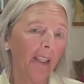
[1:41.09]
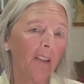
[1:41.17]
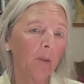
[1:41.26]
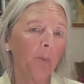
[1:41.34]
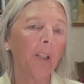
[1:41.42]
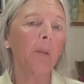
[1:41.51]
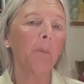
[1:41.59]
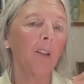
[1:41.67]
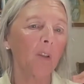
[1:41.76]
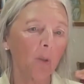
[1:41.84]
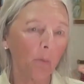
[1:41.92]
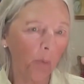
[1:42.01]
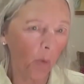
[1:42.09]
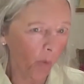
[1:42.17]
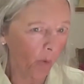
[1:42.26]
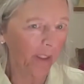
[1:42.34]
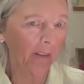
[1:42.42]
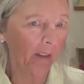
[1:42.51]
It's been about
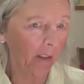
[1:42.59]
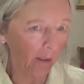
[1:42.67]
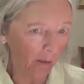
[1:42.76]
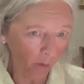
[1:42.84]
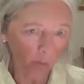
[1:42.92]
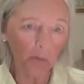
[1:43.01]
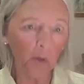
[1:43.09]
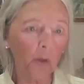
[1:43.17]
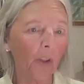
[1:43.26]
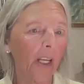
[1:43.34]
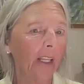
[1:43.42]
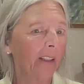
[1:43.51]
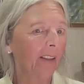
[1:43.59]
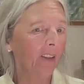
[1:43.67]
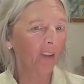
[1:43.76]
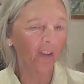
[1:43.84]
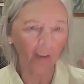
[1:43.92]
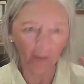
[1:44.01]
supporting the global
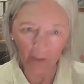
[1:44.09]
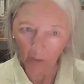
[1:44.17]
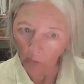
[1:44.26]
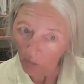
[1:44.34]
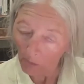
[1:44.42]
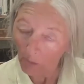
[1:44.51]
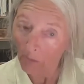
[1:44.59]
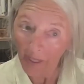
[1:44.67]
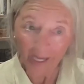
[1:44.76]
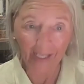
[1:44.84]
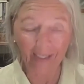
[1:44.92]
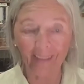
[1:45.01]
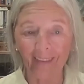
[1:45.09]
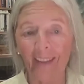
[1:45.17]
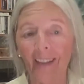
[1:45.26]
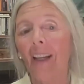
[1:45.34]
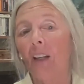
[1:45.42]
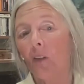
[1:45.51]
traders and the global
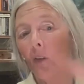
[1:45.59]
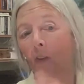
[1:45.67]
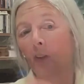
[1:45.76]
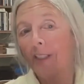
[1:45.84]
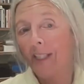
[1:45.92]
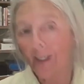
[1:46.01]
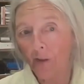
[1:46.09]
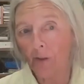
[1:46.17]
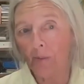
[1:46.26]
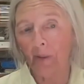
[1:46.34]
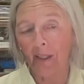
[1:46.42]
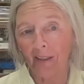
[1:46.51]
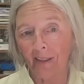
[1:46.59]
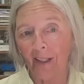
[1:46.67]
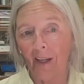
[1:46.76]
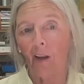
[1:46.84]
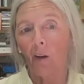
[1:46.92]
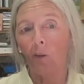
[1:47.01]
banks to the detriment
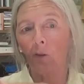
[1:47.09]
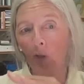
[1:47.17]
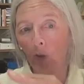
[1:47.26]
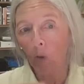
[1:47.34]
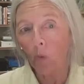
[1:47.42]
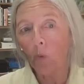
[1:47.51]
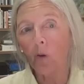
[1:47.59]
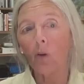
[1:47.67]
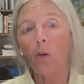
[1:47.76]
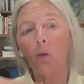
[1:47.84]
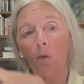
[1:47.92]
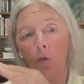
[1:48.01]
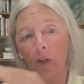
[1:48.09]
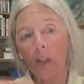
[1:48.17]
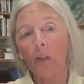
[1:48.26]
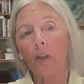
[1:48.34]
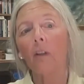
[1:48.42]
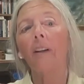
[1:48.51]
of the local,
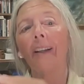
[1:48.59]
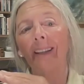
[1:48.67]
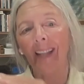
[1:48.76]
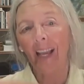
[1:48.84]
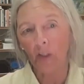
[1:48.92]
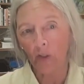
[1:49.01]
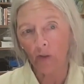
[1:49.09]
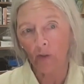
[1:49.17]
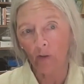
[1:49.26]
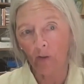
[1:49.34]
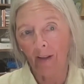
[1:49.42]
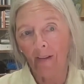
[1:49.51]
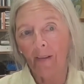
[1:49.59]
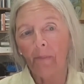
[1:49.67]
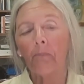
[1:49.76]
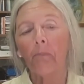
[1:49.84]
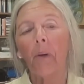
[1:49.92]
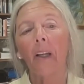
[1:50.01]
regional, and national.
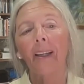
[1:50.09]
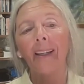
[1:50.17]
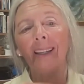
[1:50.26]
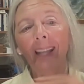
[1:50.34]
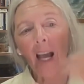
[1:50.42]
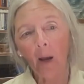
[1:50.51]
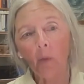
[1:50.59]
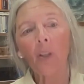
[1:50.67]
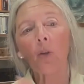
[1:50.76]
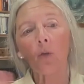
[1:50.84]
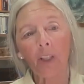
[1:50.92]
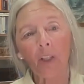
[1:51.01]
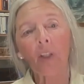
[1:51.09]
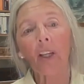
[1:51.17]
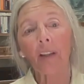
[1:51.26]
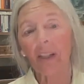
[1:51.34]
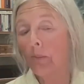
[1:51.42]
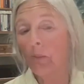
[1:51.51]
But now it's
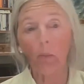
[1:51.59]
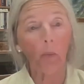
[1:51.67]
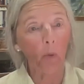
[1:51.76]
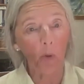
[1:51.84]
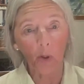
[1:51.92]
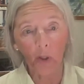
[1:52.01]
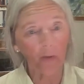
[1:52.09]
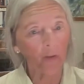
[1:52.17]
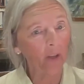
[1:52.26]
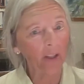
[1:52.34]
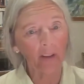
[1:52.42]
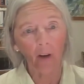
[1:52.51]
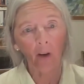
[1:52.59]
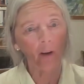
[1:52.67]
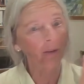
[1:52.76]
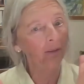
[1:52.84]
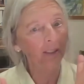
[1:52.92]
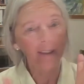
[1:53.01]
reaching these proportions that
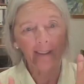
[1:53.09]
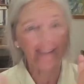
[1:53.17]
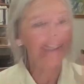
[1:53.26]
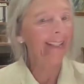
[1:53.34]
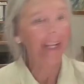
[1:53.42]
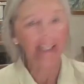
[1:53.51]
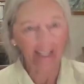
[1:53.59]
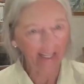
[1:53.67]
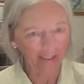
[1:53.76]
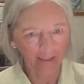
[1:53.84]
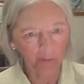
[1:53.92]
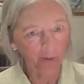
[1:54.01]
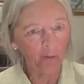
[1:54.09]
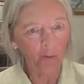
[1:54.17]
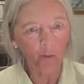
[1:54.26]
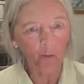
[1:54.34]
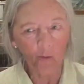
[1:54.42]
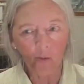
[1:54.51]
are dead end. We've
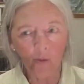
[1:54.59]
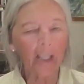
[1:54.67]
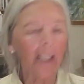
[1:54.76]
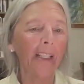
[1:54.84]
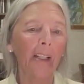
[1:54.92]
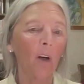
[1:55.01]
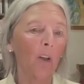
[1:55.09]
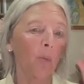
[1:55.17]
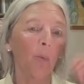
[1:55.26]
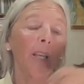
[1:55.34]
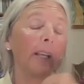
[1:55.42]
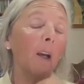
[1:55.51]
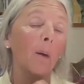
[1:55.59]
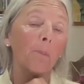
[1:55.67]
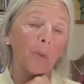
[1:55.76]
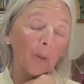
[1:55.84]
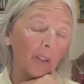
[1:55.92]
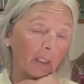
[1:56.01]
really got to wake
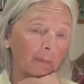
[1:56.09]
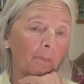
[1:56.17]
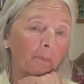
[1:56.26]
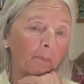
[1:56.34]
up to it.